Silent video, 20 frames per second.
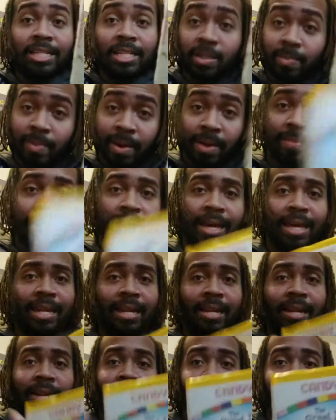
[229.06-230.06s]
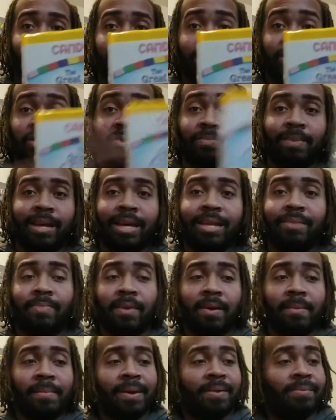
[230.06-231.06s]
Gingerbread Man, and then Mr. Mint,
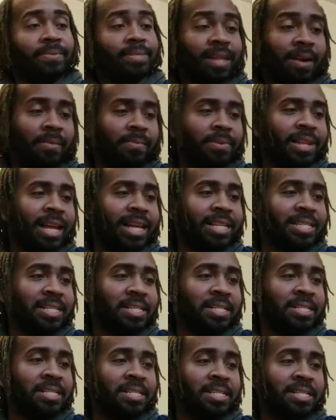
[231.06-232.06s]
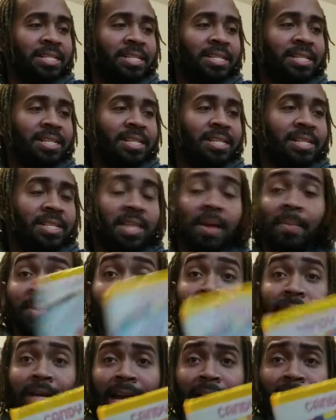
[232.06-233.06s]
which I would like to. That'd be
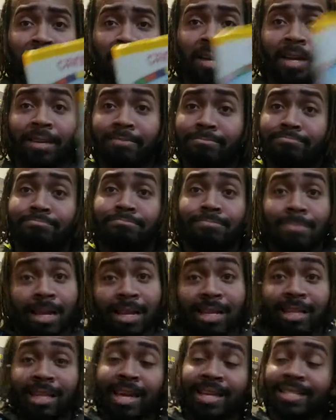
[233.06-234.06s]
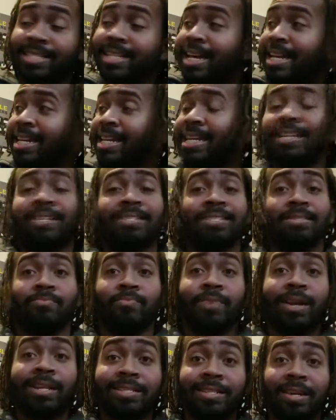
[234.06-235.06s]
good to cosplay. I like that. I just got to get
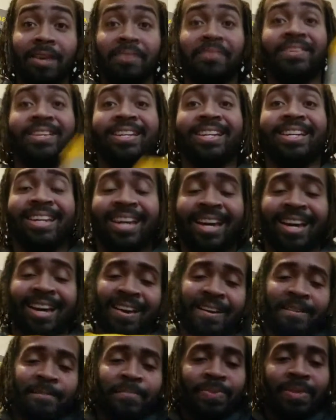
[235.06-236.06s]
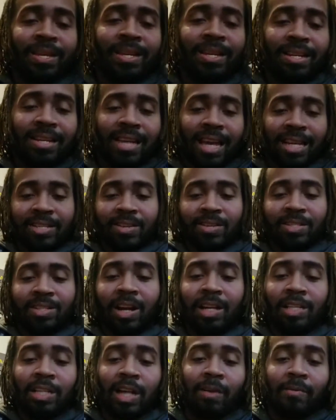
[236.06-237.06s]
some red stuff. Yeah, so it
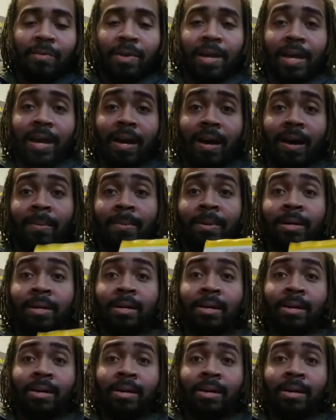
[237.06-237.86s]
starts out with him.